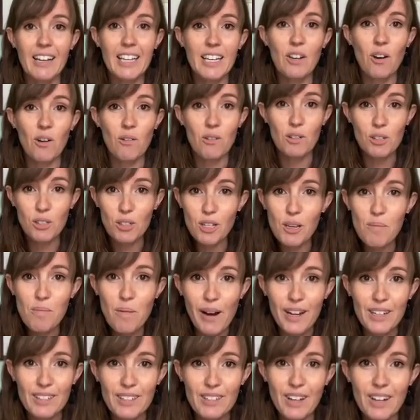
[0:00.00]
got
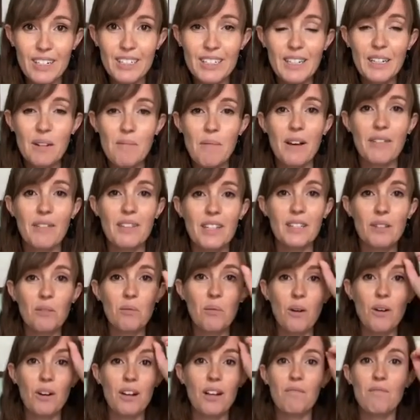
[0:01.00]
super excited about this
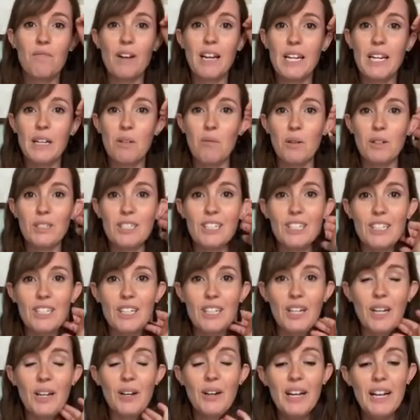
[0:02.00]
one and really wanted
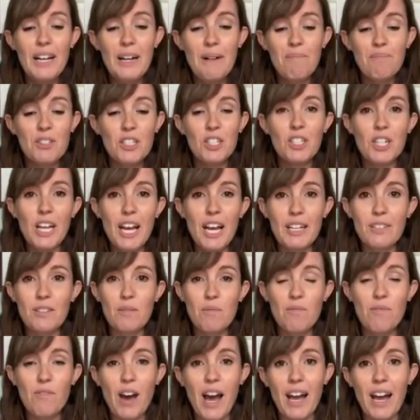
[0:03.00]
to share
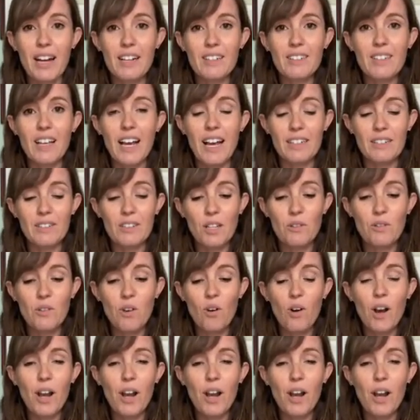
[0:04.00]
some facts. And so not